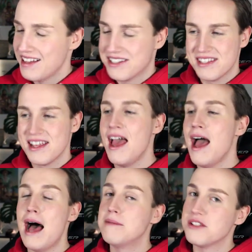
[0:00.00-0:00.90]

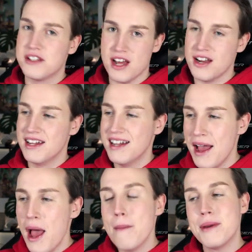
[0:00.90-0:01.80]
just done.
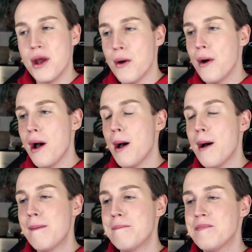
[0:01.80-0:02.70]
But no,
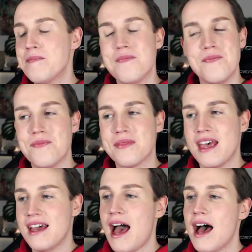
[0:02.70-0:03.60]
I'm
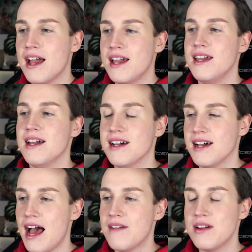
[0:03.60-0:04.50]

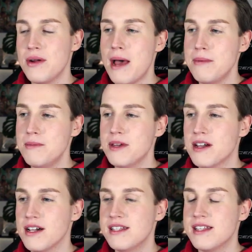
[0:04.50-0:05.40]
very happy
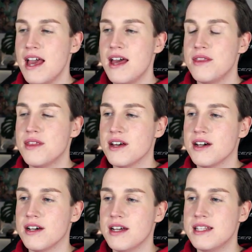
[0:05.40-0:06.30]
because
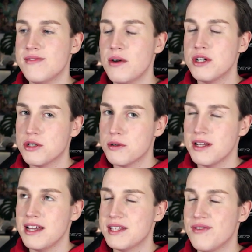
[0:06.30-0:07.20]
it's very
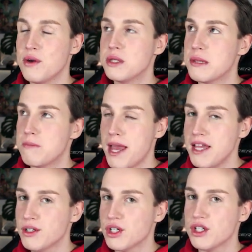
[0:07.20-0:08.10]

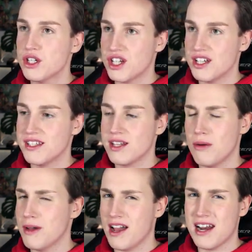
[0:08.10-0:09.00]
spacious. Oh
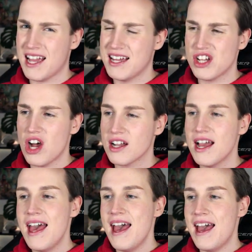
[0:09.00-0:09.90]
my god, I can't talk.
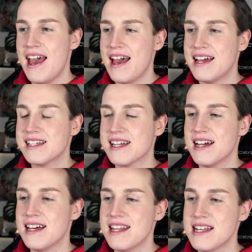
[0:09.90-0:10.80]
And
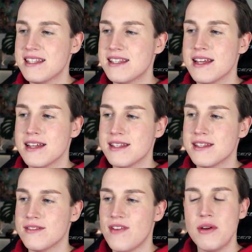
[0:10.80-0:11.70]

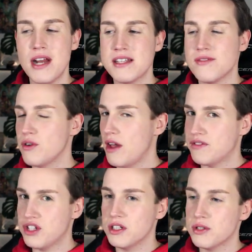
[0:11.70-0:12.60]
that's very nice if you
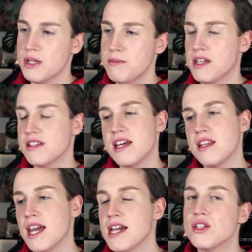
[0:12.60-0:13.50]
have children, because then
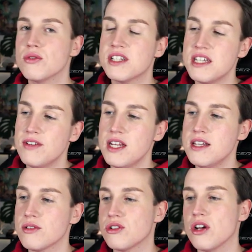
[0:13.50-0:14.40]
they can do
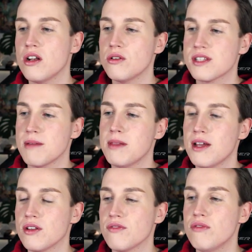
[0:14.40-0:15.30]
activities, or toddlers can
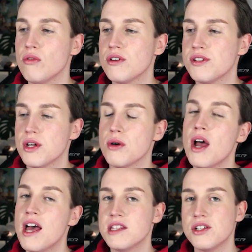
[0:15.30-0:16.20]
play on the floor. So
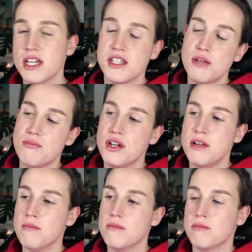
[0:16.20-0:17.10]
there's actually
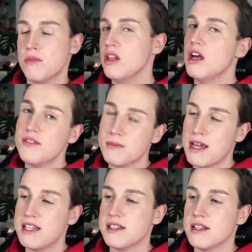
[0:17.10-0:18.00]
a lot of
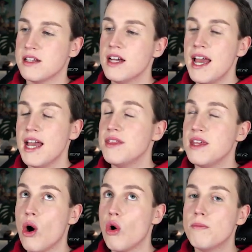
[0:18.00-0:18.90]
space in
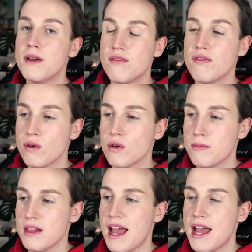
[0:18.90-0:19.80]
the open floor
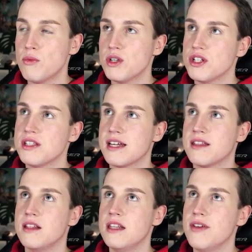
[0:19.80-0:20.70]
plan, which is like
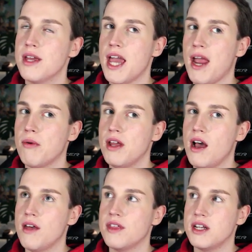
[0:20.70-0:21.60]
the living
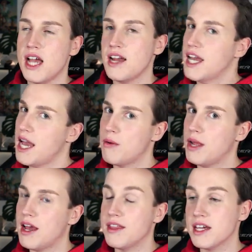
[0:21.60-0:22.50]
area, the dining
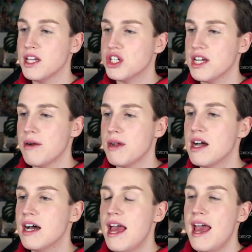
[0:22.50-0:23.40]
area, and the kitchen
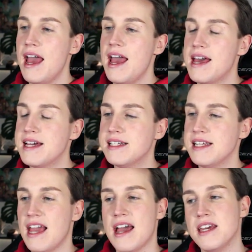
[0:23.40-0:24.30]
area. And
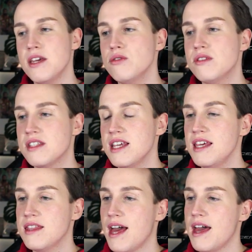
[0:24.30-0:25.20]
yeah, here you
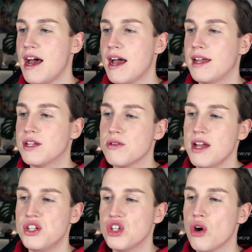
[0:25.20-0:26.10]
see that I
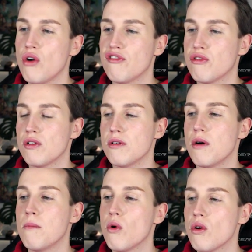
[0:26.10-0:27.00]
try to go for
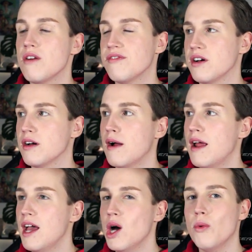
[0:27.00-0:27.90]
more of a,
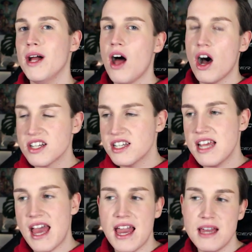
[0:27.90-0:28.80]
well,
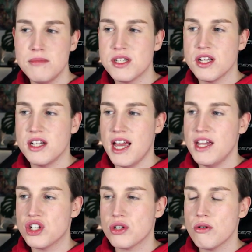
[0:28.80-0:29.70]
untamed
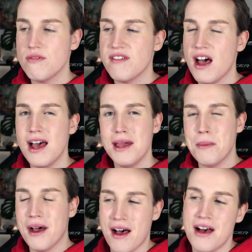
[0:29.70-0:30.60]
nature
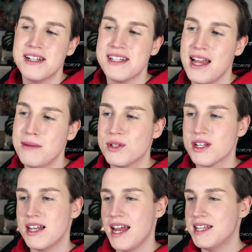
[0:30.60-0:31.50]
vibe,
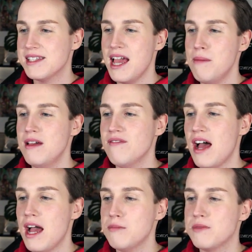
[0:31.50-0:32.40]
untamed landscaping
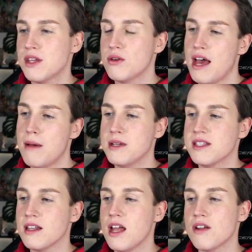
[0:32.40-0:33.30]
vibe. So that
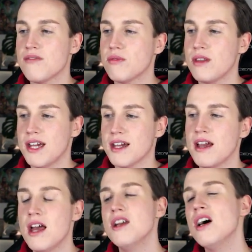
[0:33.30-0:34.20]
means a lot of, like,
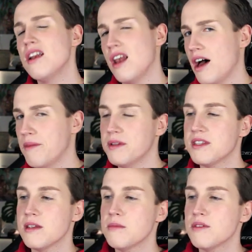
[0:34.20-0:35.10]
not a lot, but
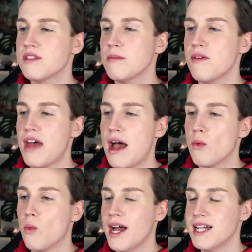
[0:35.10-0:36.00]
some of
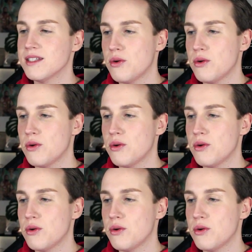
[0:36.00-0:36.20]
that wild